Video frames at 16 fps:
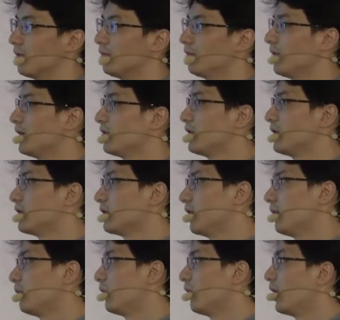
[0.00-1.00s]
file
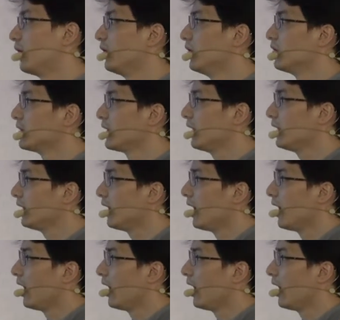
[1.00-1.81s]
system we are using,